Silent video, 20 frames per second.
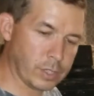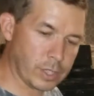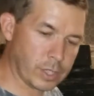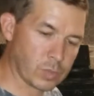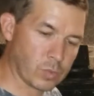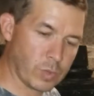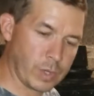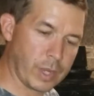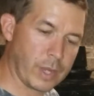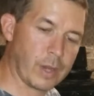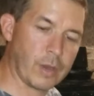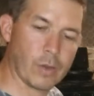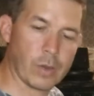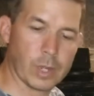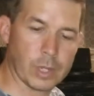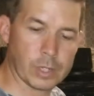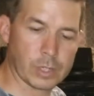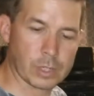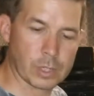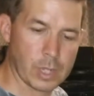This one here
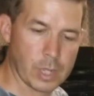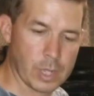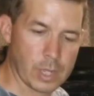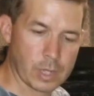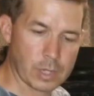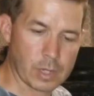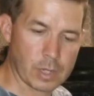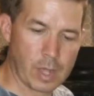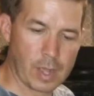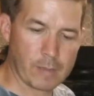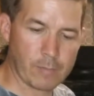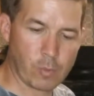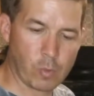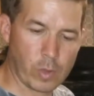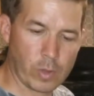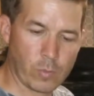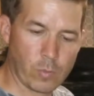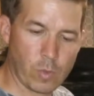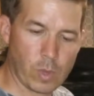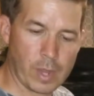is
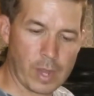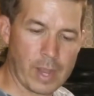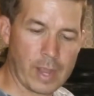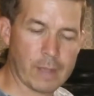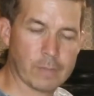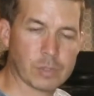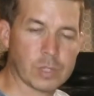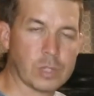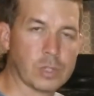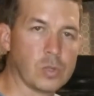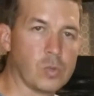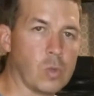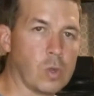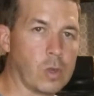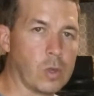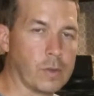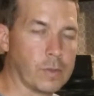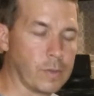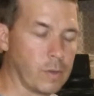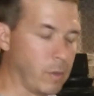9.1 amps at
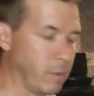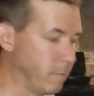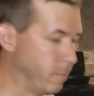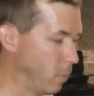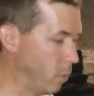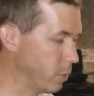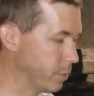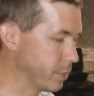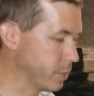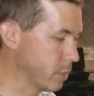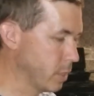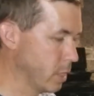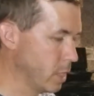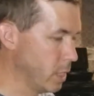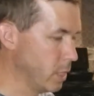230 volts